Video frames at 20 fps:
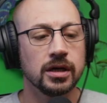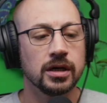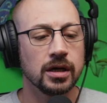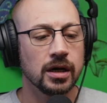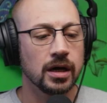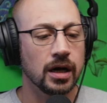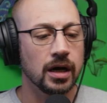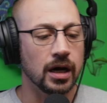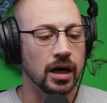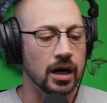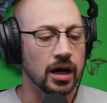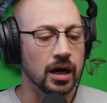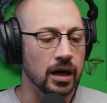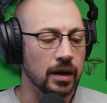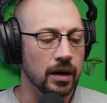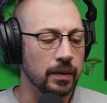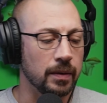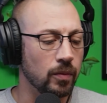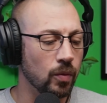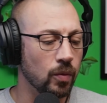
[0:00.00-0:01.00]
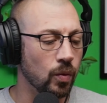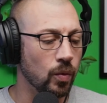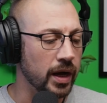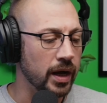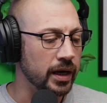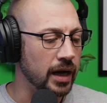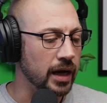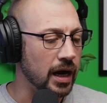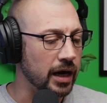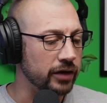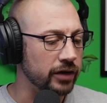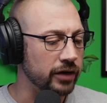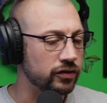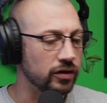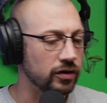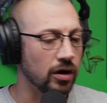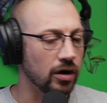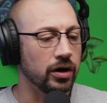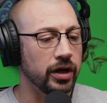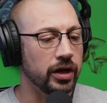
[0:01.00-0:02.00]
um, when I
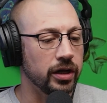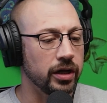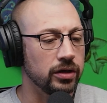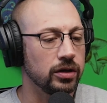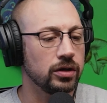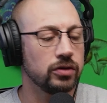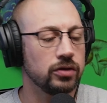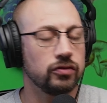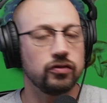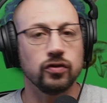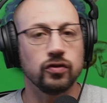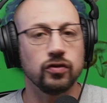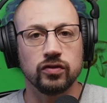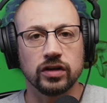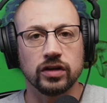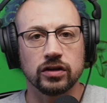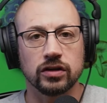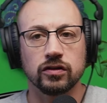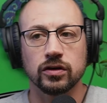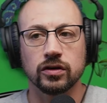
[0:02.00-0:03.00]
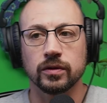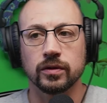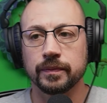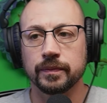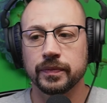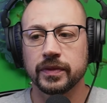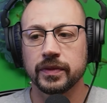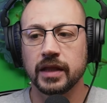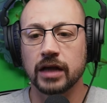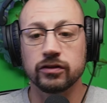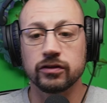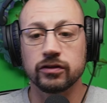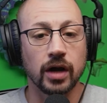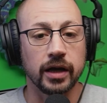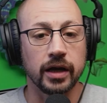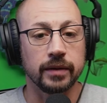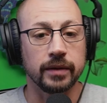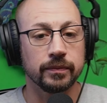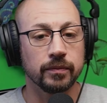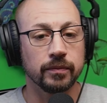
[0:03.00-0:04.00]
started jujitsu. That's right,
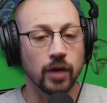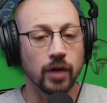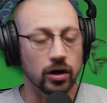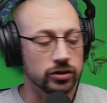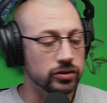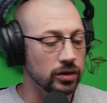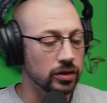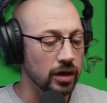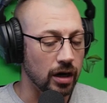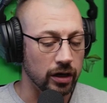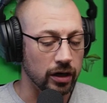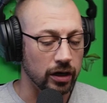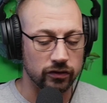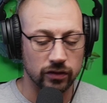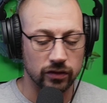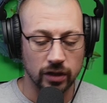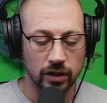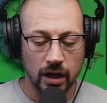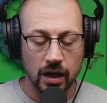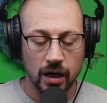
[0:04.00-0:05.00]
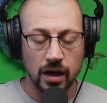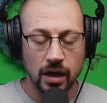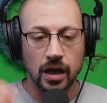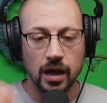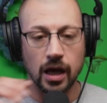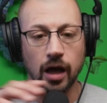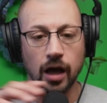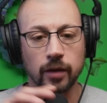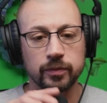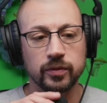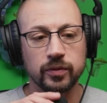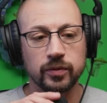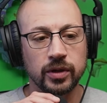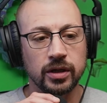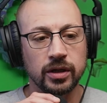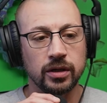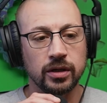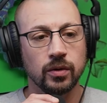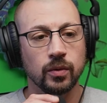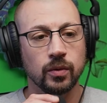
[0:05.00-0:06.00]
martial arts helped
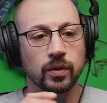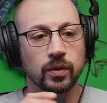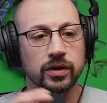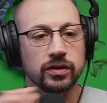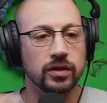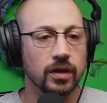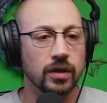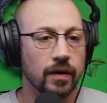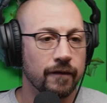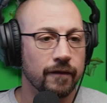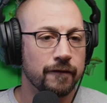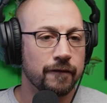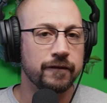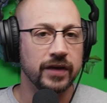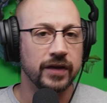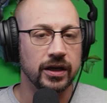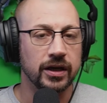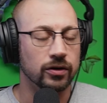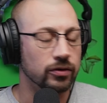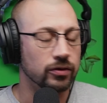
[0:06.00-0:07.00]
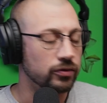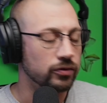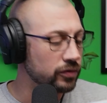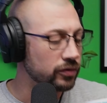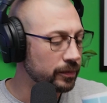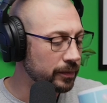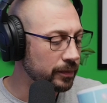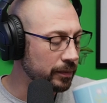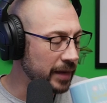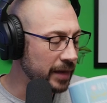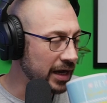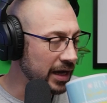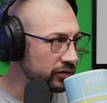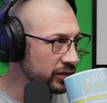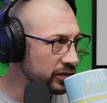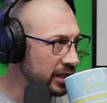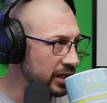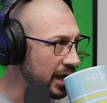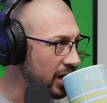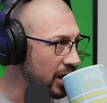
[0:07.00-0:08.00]
me with fears. Imagine
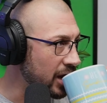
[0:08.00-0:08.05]
that.